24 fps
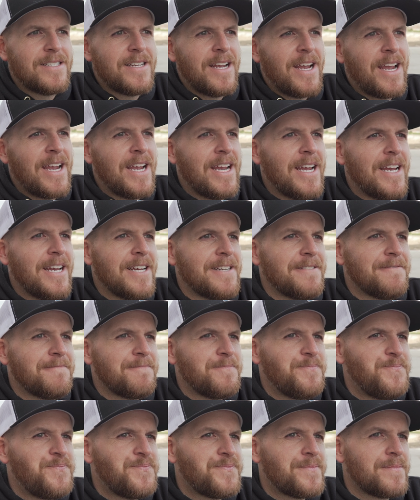And
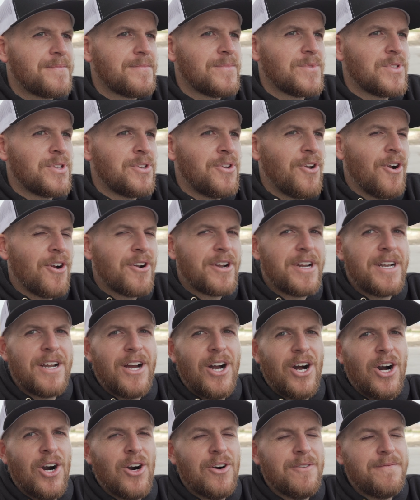you already
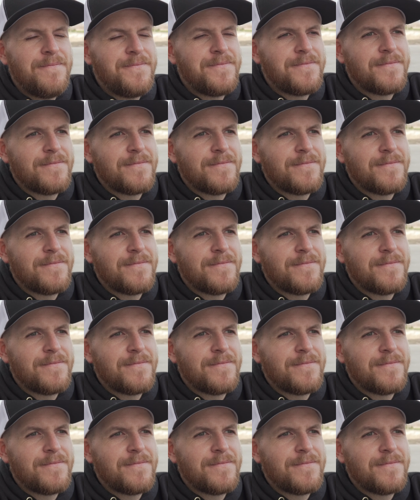know